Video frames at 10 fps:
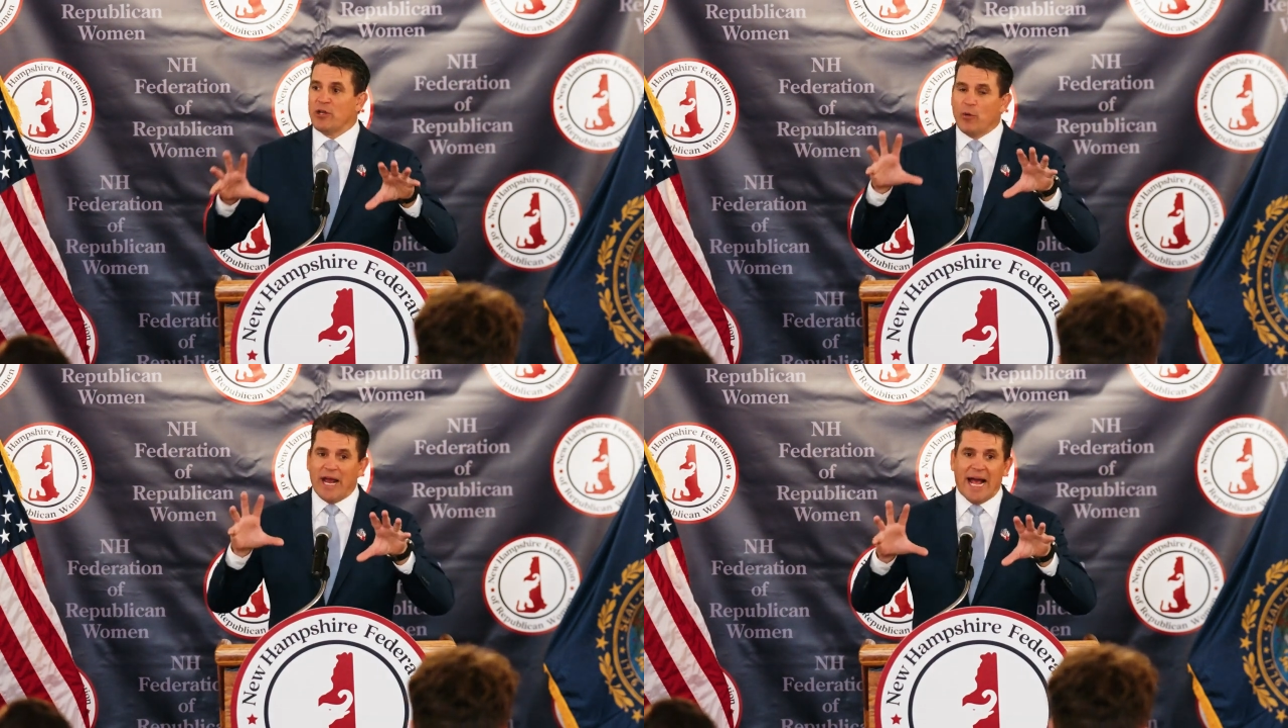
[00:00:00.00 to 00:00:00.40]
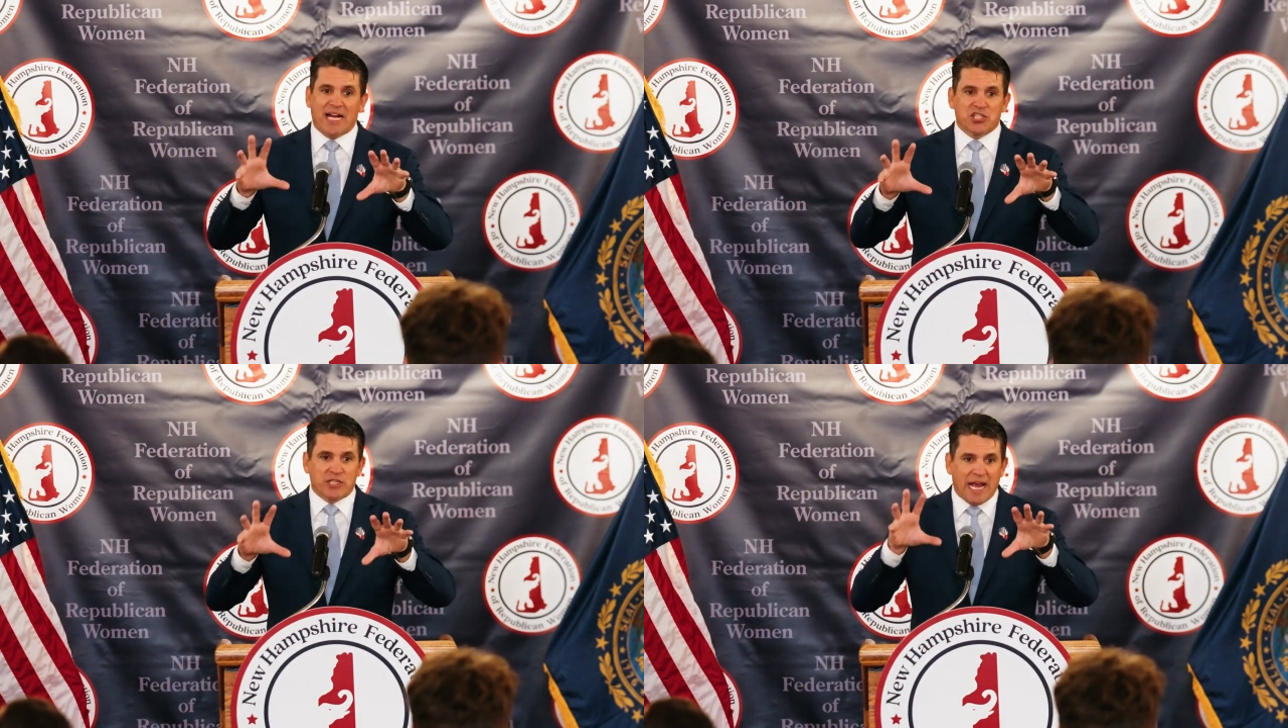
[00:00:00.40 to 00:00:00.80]
that we
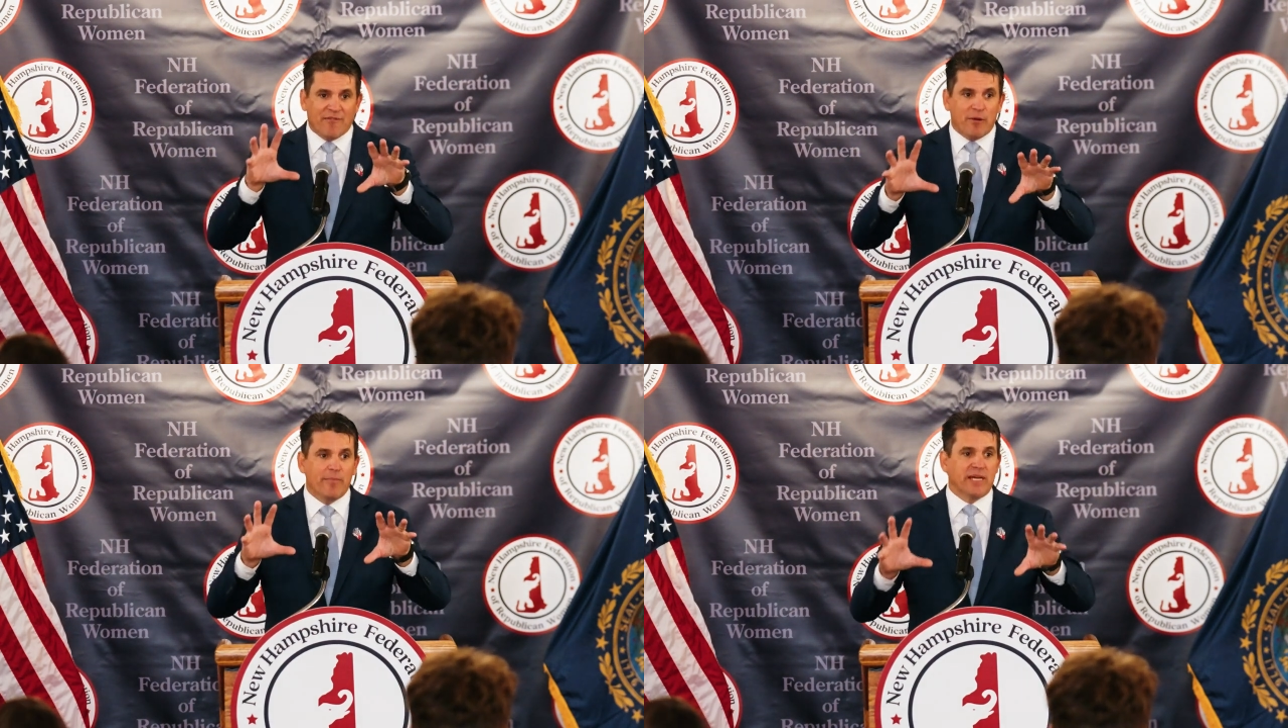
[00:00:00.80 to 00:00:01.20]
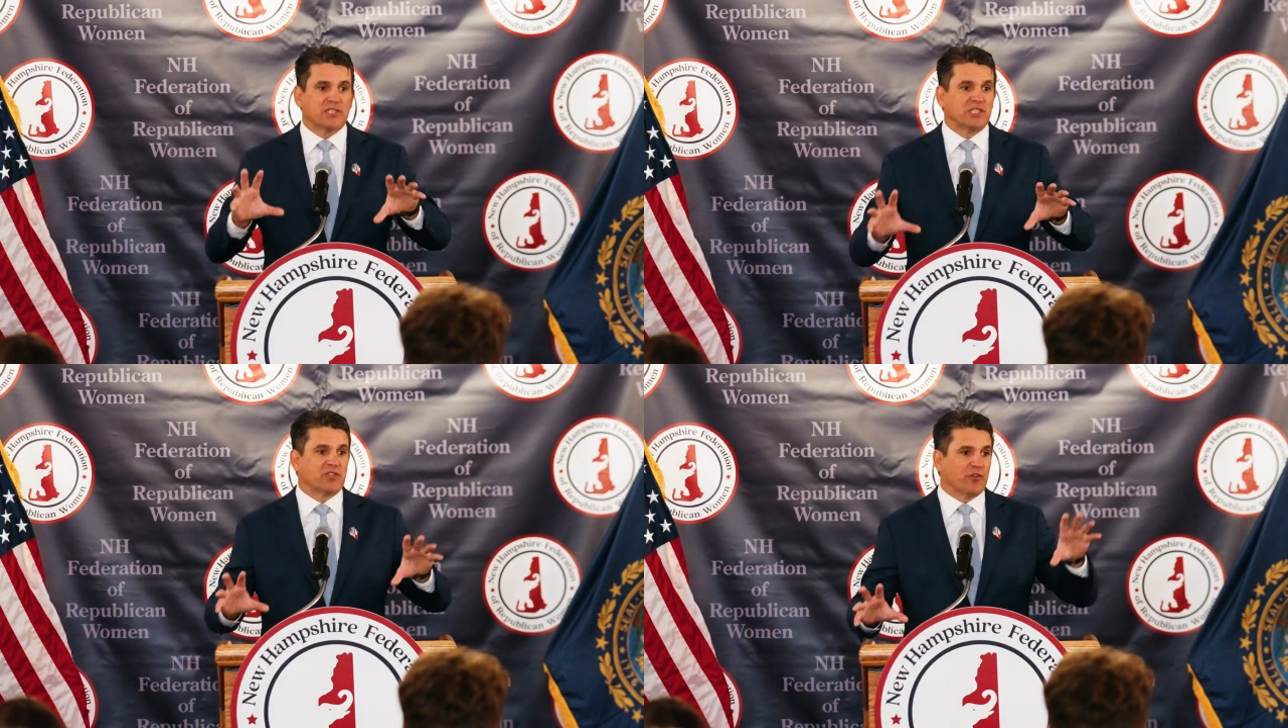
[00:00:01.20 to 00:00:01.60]
actually have a
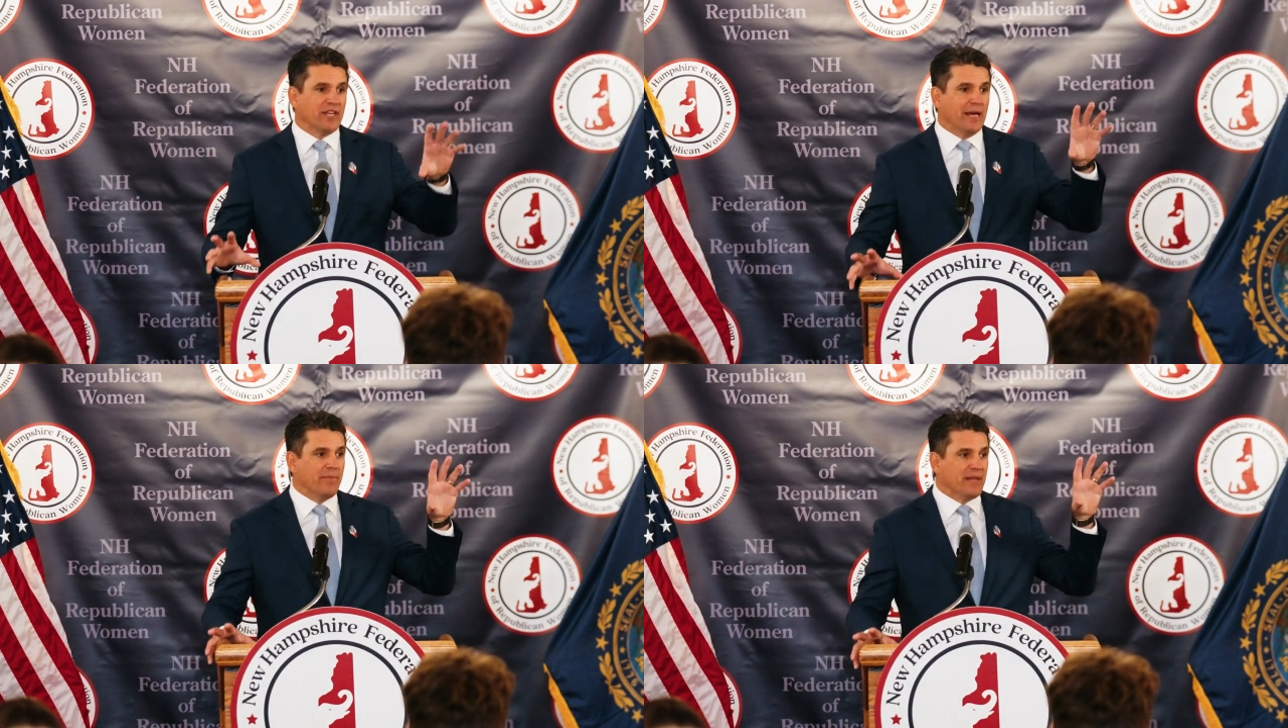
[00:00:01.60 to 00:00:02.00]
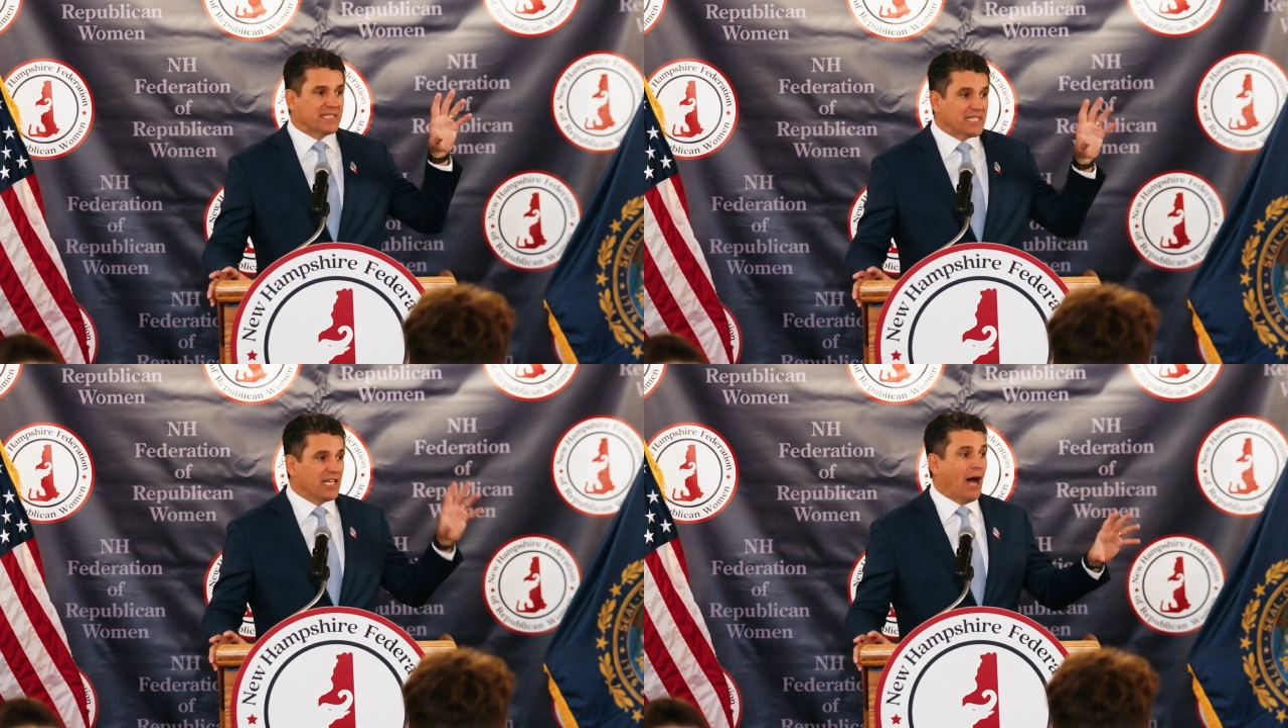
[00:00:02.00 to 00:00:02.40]
message for them
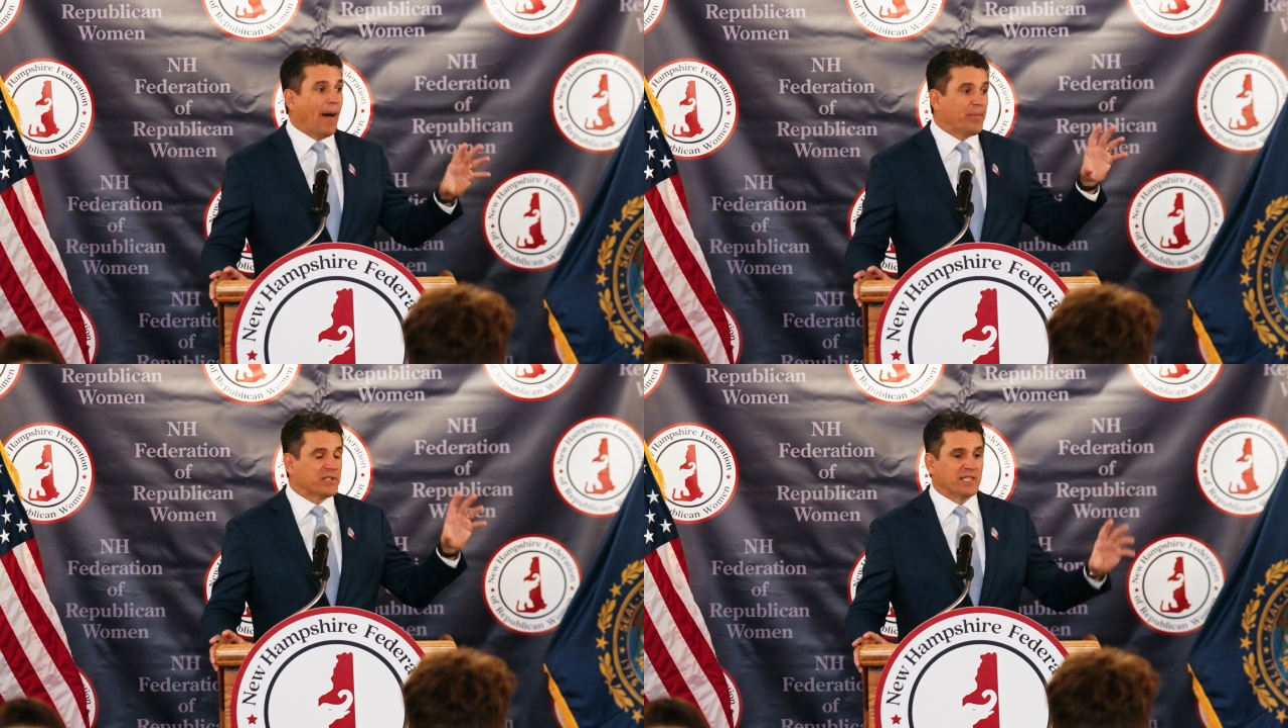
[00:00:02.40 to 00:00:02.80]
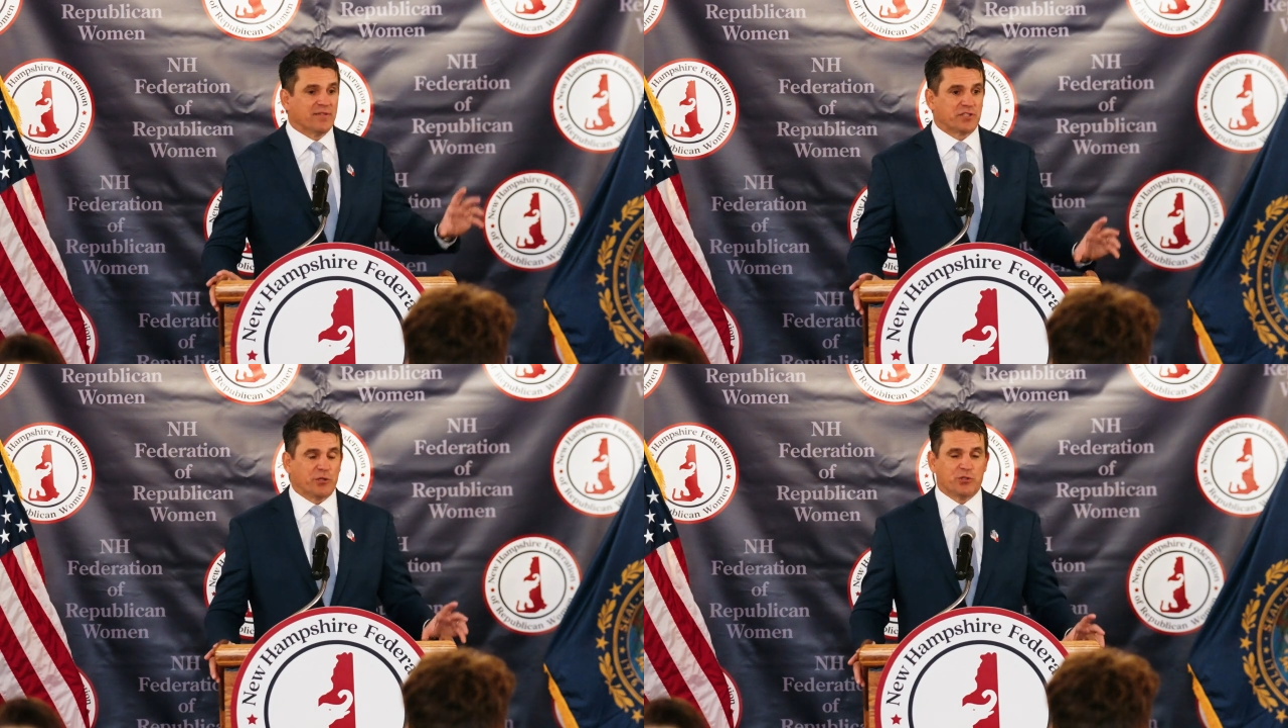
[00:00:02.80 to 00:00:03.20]
that's the opposite
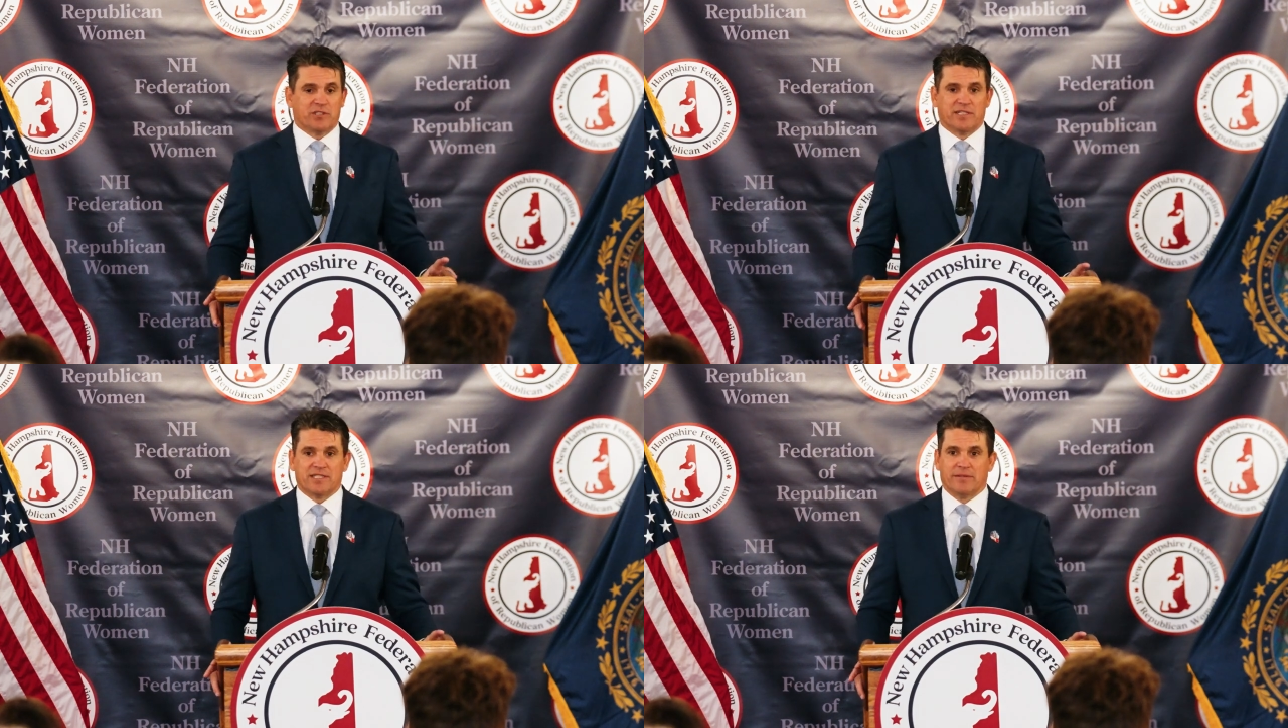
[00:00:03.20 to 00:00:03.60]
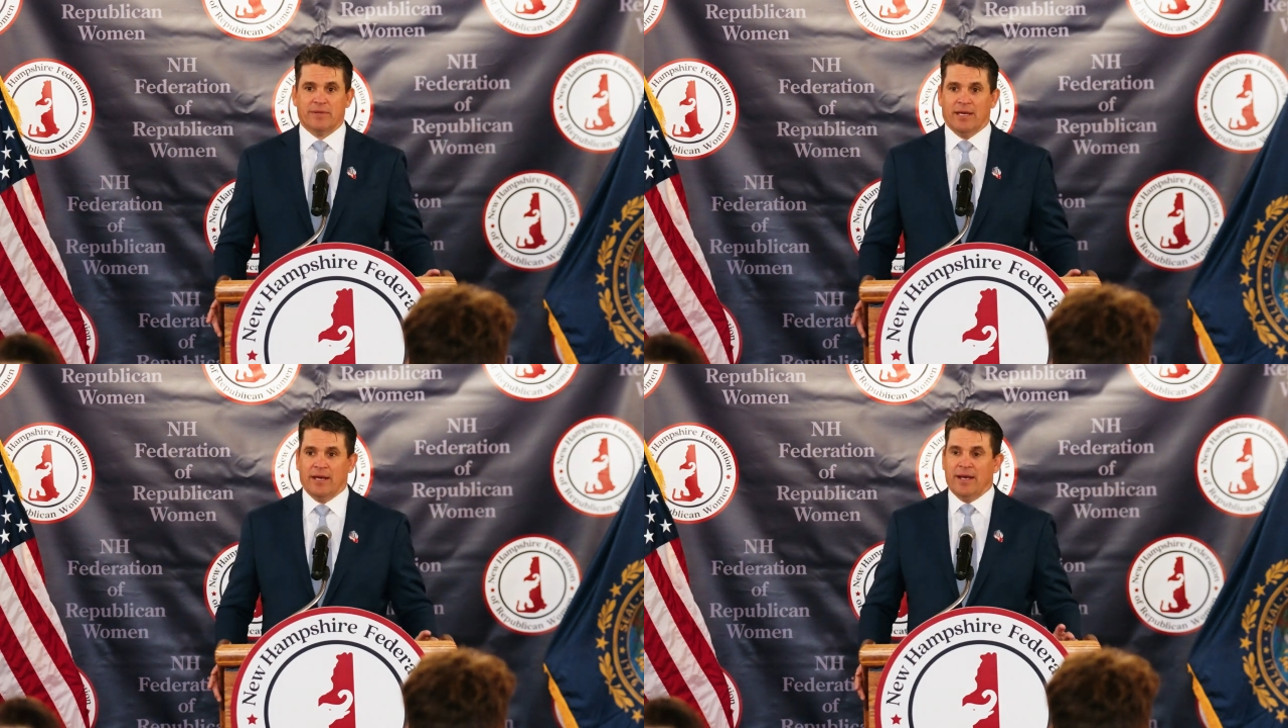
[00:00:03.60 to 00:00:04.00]
of socialism.